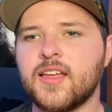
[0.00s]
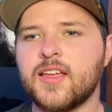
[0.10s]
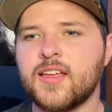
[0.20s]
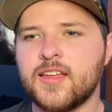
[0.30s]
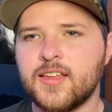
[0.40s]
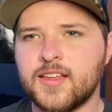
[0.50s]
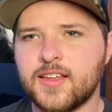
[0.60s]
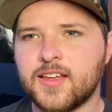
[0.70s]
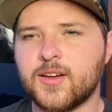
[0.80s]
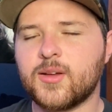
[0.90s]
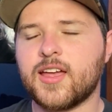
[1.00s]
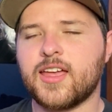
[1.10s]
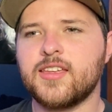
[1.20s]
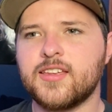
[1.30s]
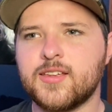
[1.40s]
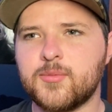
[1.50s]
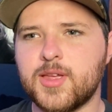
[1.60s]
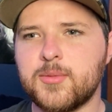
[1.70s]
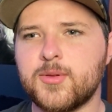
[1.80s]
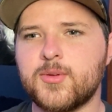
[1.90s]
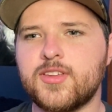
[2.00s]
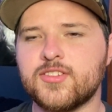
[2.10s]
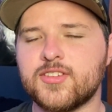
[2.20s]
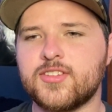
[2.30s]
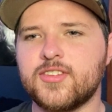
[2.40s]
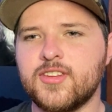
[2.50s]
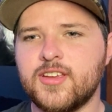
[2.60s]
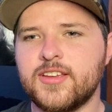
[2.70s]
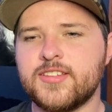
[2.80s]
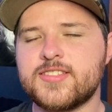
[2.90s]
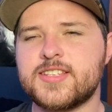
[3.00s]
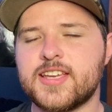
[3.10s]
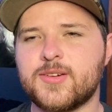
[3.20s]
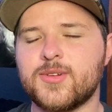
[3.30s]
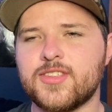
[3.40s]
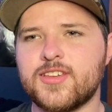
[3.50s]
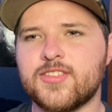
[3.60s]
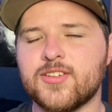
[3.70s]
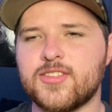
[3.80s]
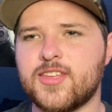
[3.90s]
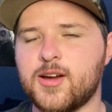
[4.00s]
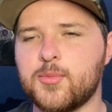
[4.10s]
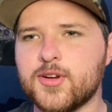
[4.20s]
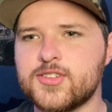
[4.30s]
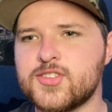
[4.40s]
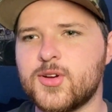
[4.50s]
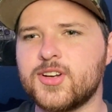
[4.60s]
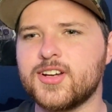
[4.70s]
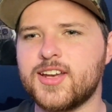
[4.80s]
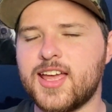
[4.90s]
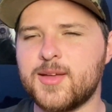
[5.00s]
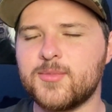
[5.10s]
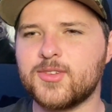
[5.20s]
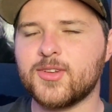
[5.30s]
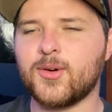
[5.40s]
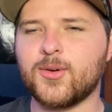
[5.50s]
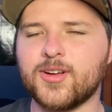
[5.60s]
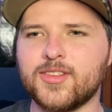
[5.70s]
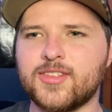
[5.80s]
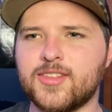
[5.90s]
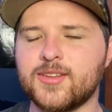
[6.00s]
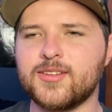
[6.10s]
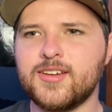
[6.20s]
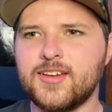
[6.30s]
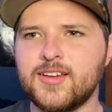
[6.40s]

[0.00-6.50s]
Busty, got it. Okay. okay. Maybe we should stick with either their persona names or the